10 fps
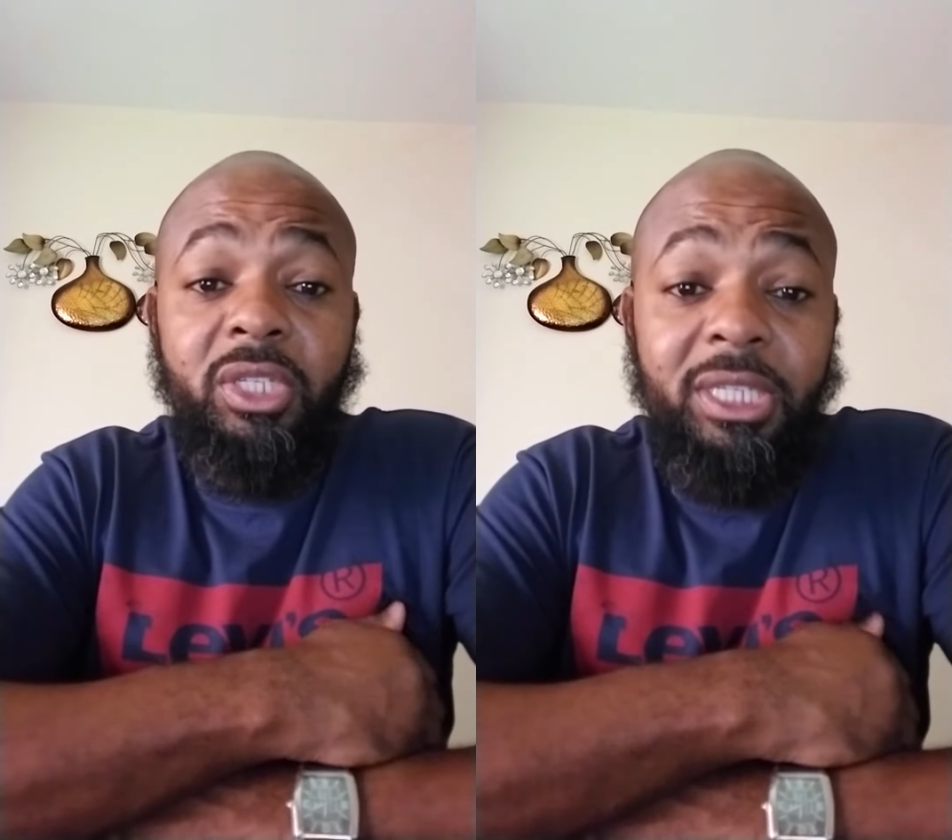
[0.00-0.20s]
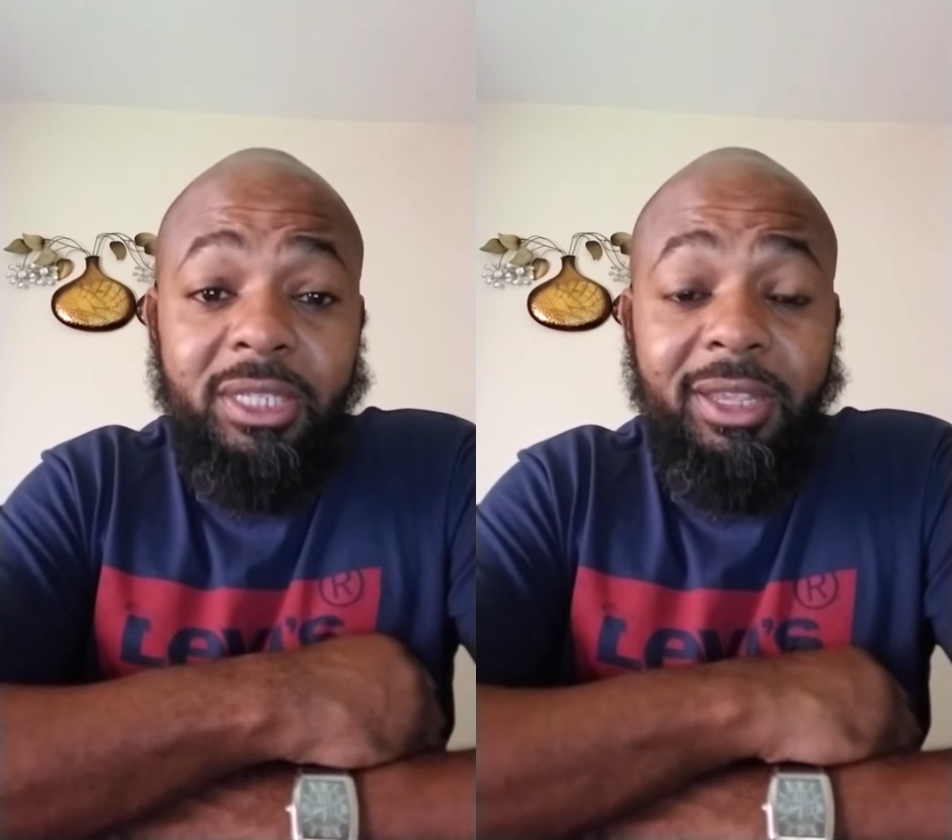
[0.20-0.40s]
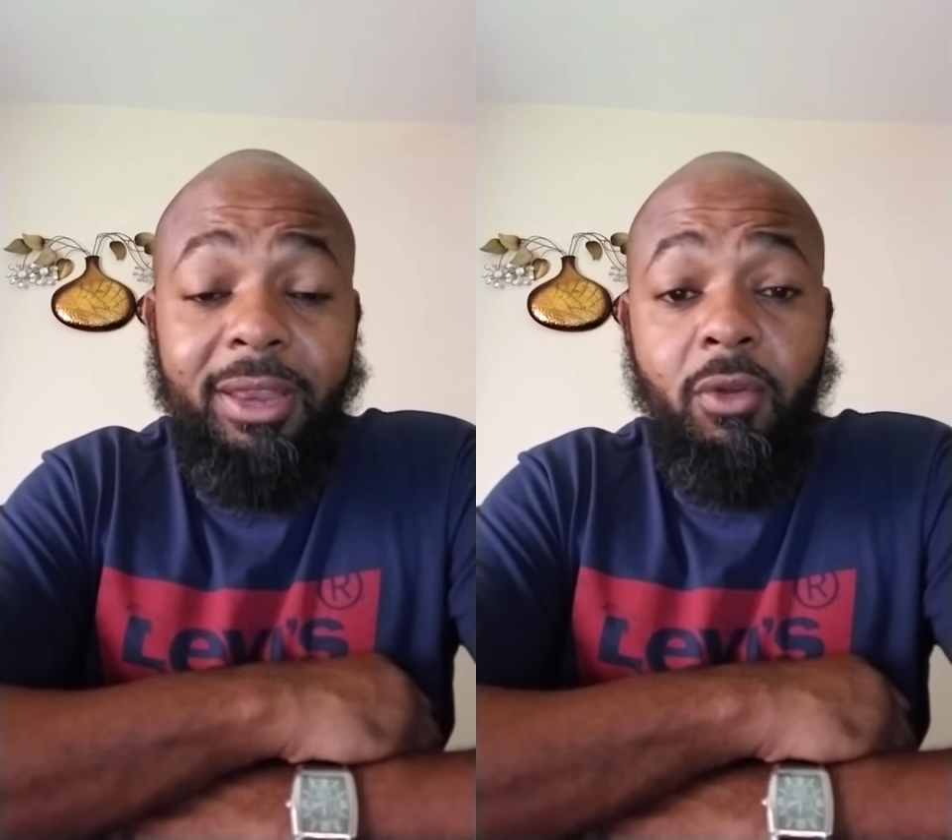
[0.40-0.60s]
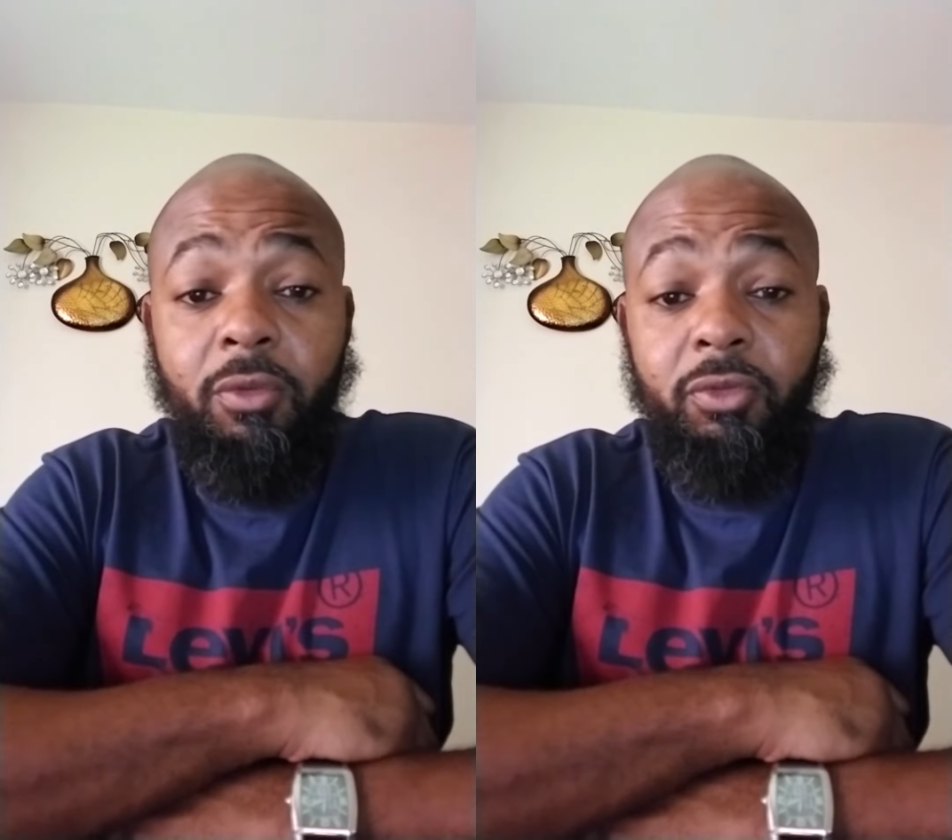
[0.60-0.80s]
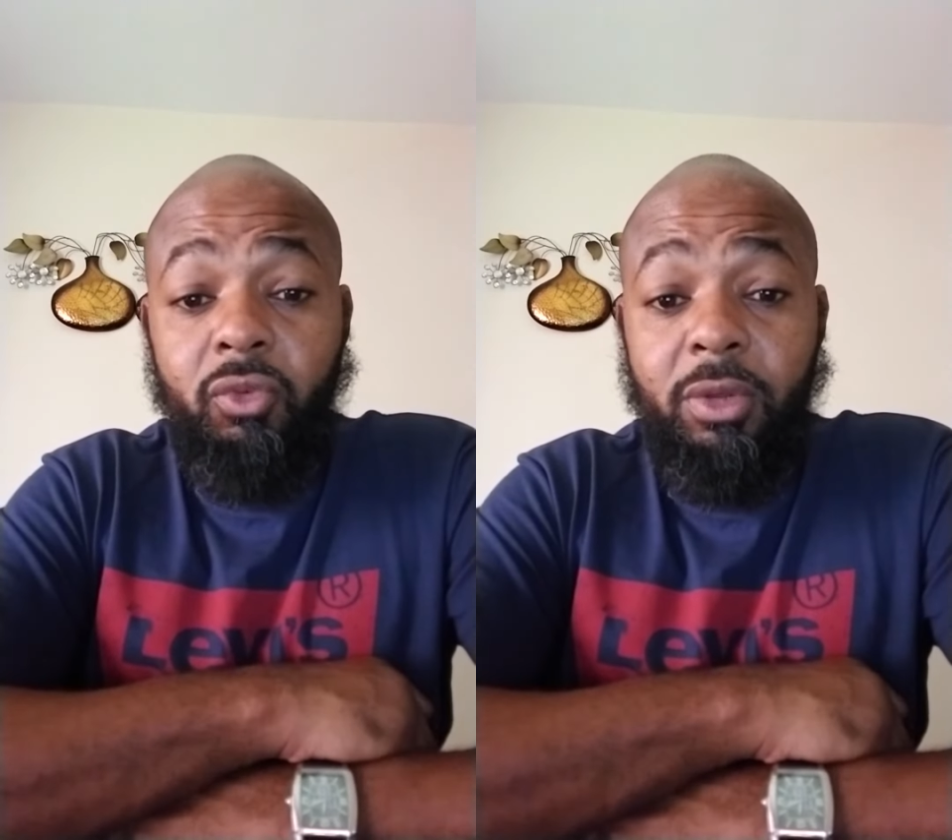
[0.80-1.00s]
need to get off
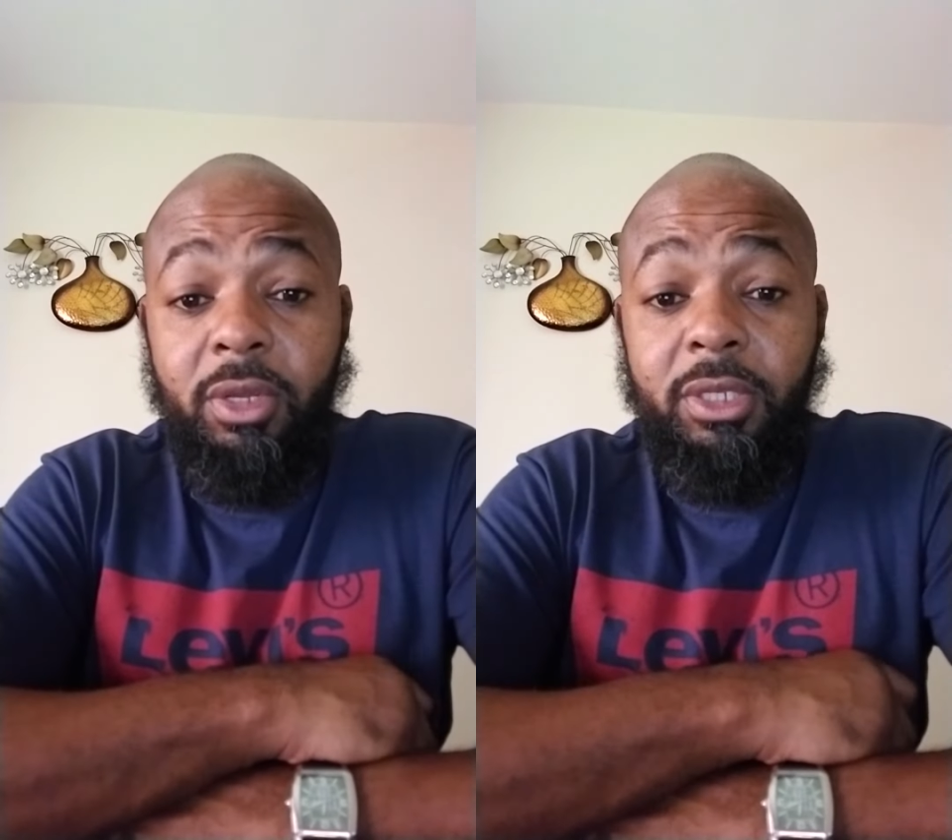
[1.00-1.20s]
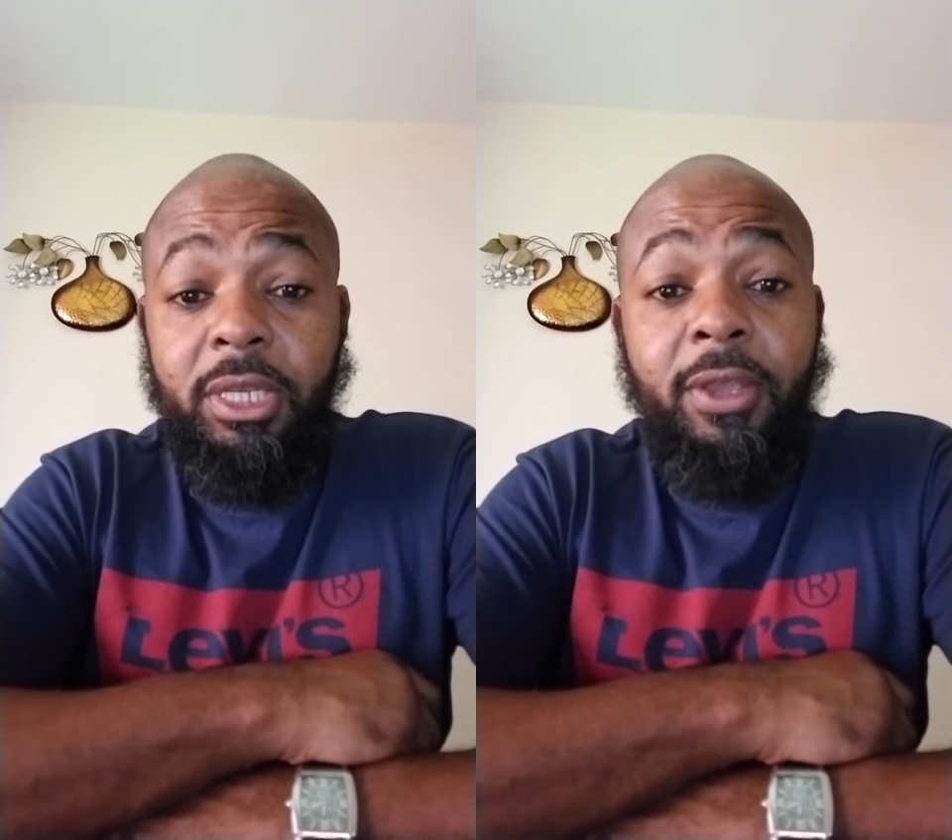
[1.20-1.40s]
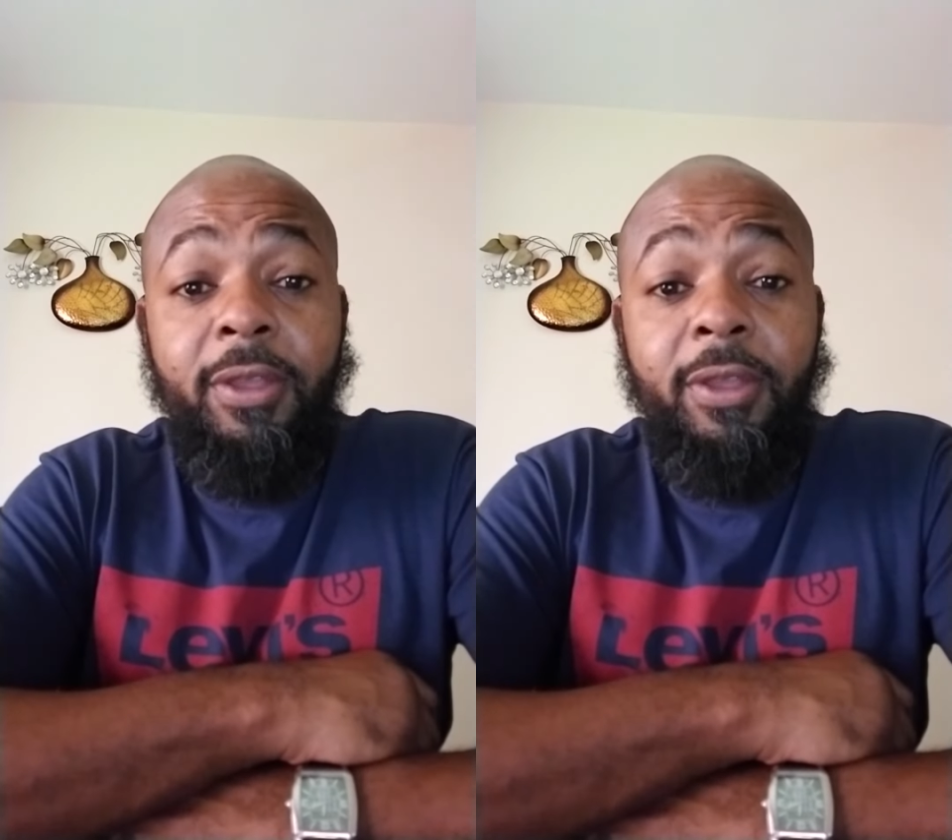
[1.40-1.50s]
drugs,